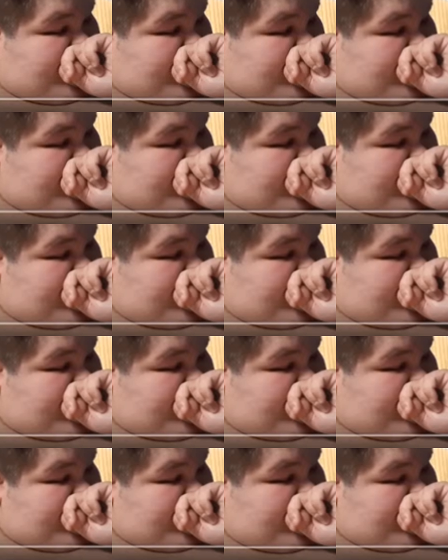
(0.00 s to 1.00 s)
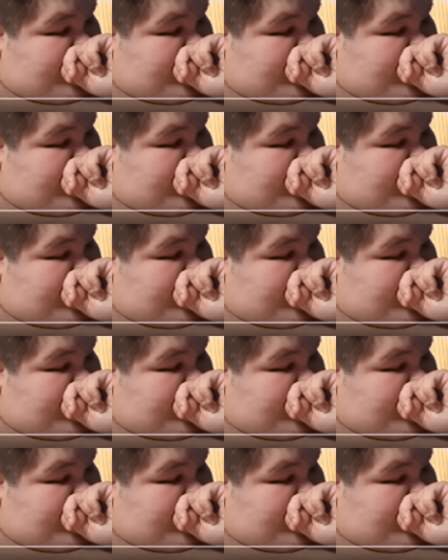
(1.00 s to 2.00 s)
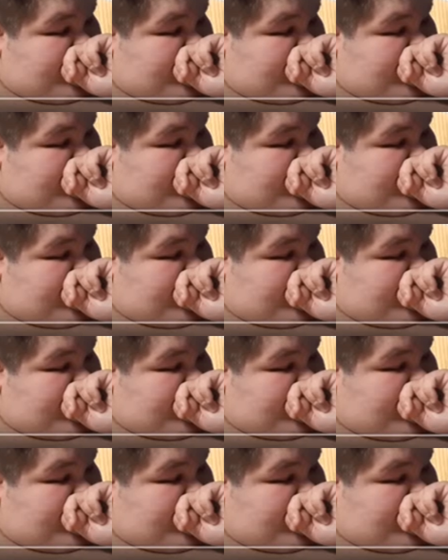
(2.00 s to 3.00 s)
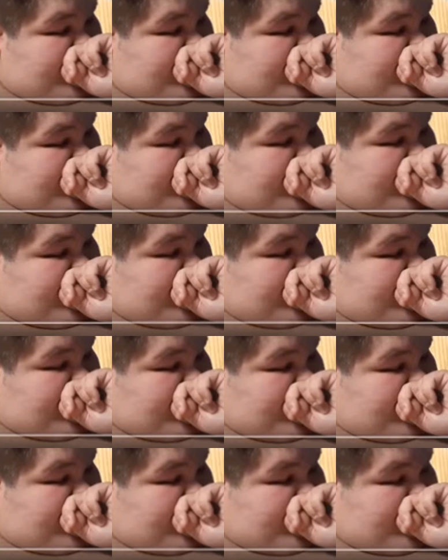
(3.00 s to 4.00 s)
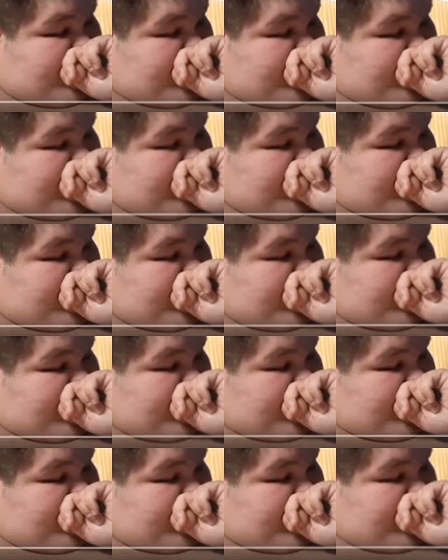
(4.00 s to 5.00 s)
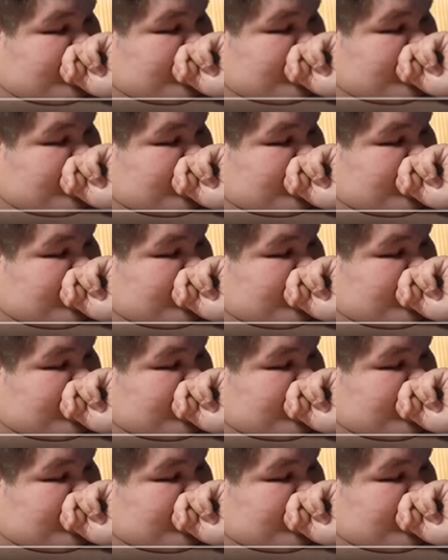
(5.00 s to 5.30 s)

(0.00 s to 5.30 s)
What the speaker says: No words are spoken by the person on screen.